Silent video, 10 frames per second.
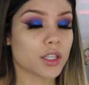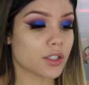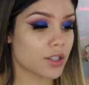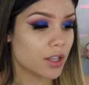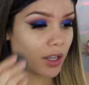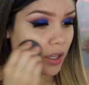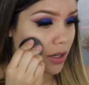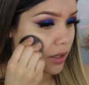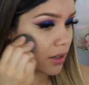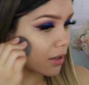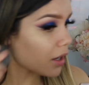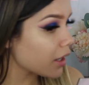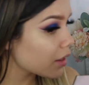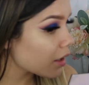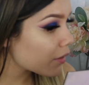is good.
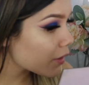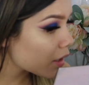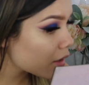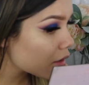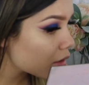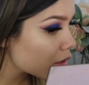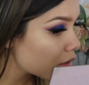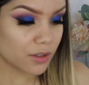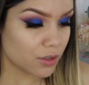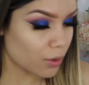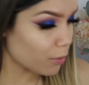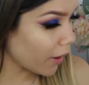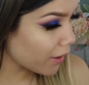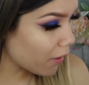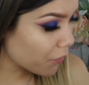I love it. So
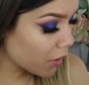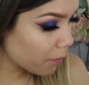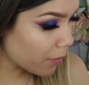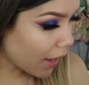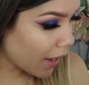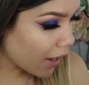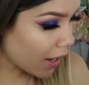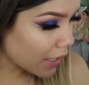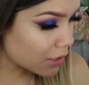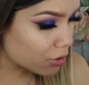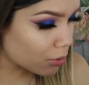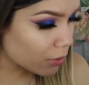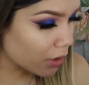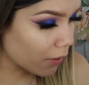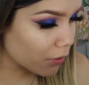right off the bat, I do
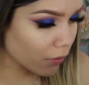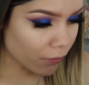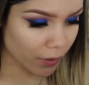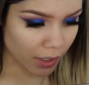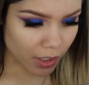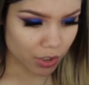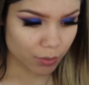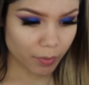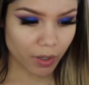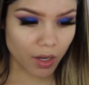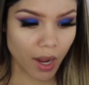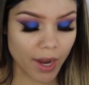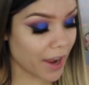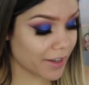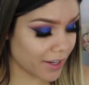love the finish, but
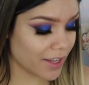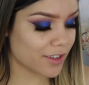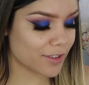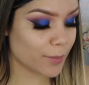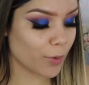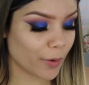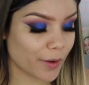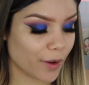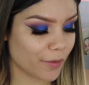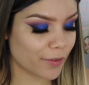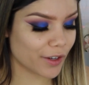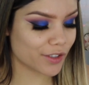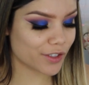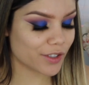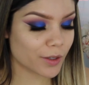I need some more
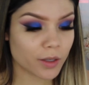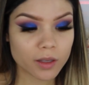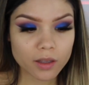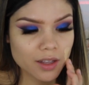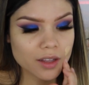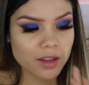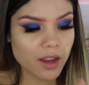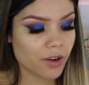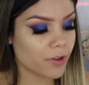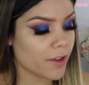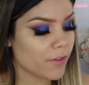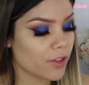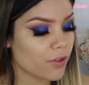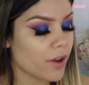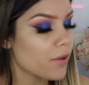coverage.
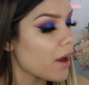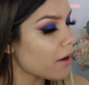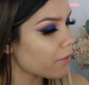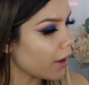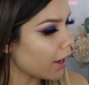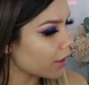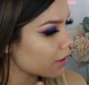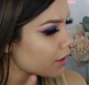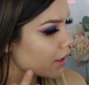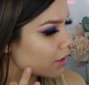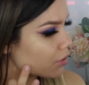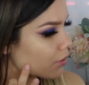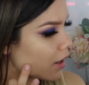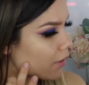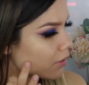Even though I don't have acne, I
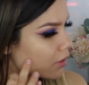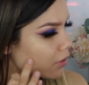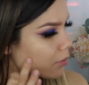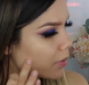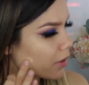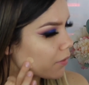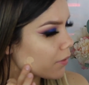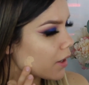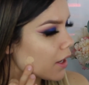do have a little bit of